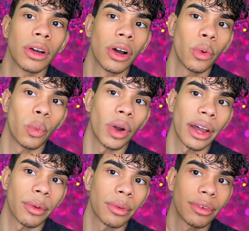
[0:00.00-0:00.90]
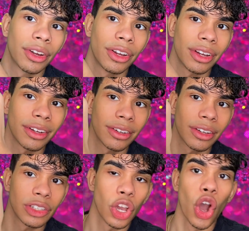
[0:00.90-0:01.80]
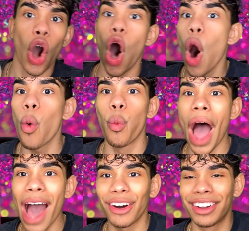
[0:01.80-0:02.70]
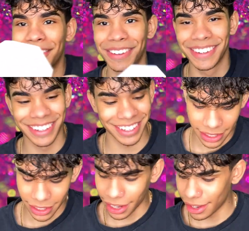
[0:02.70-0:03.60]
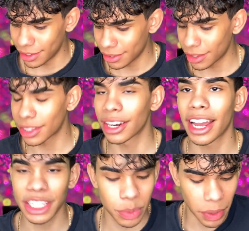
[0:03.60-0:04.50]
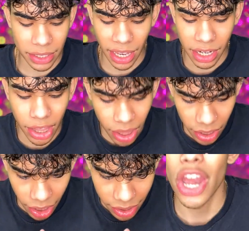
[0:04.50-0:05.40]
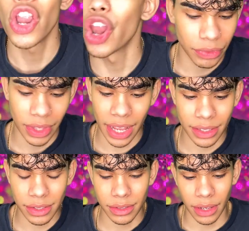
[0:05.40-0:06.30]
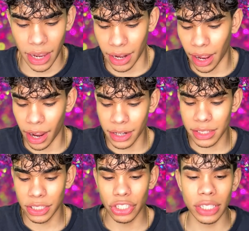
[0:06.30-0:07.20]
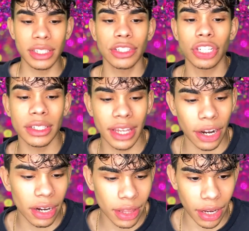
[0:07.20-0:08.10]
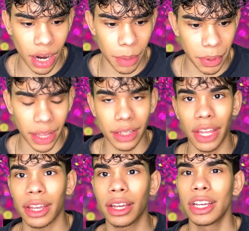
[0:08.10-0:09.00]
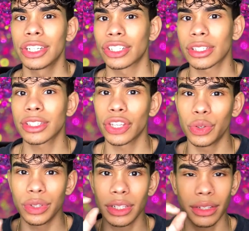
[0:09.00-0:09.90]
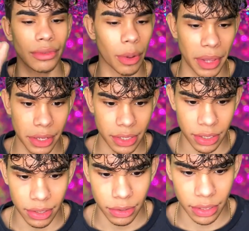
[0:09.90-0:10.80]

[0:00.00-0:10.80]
Oh, wow. Oh, wow. Yeah. Did I expect anything less? No. That's, and honestly, just carrying the compact, like, just to use it, amazing.